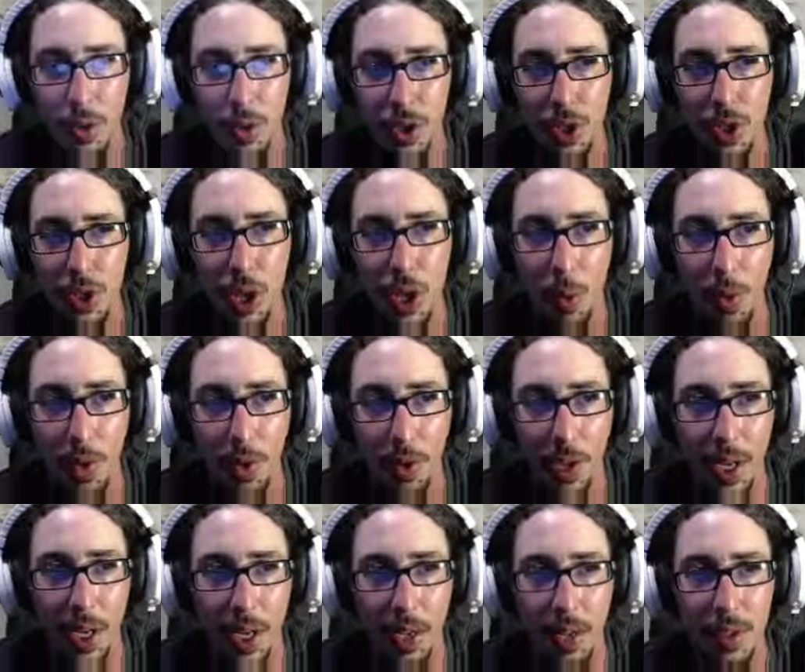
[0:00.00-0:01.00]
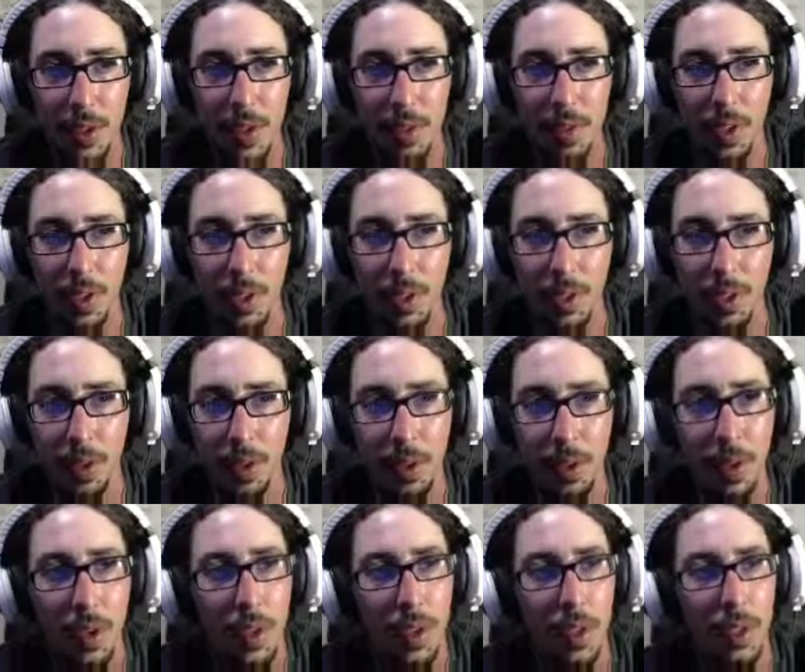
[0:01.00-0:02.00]
know what you're getting yourself into.
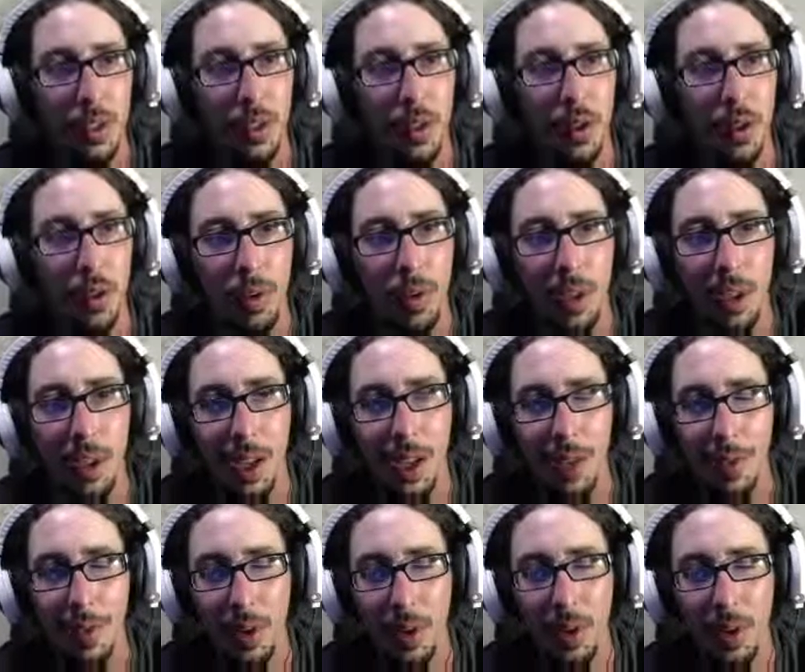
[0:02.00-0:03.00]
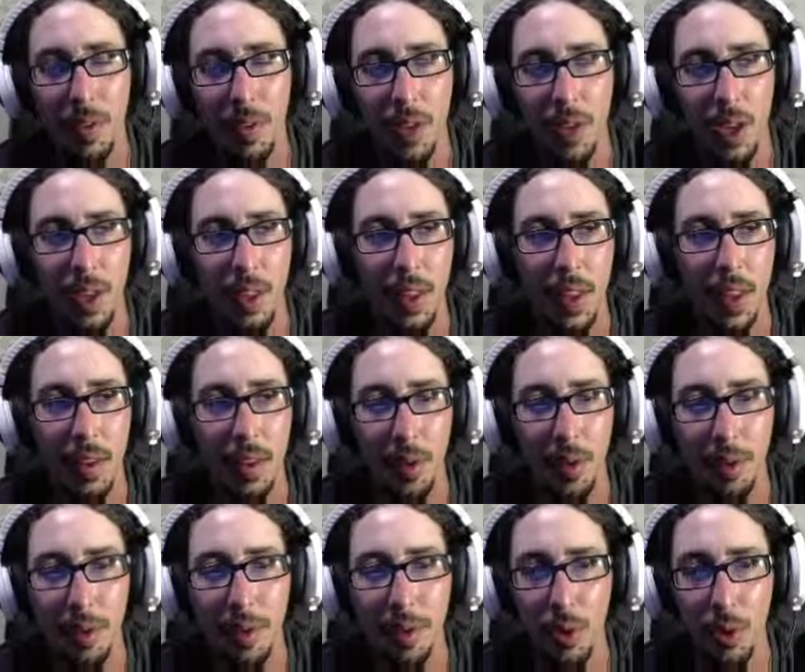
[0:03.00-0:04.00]
So I don't really find that
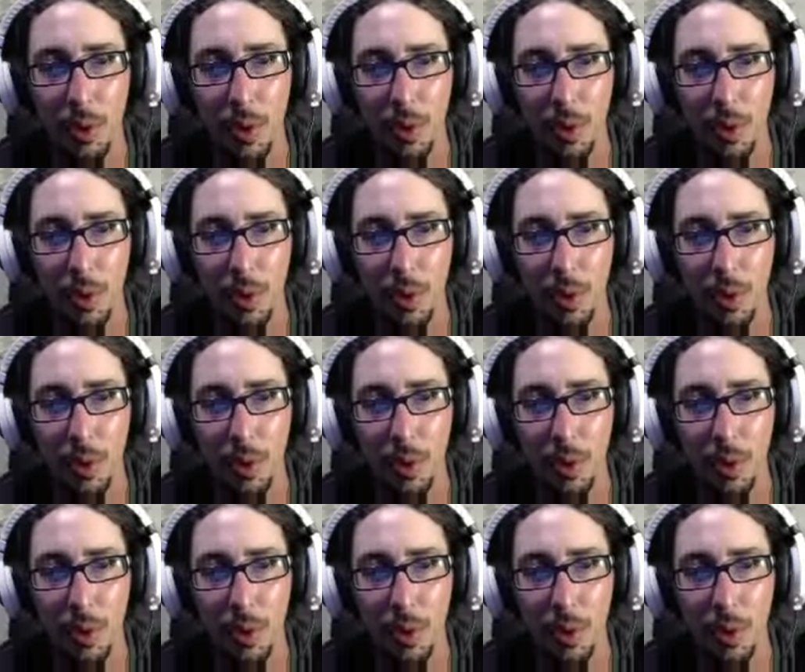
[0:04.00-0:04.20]
review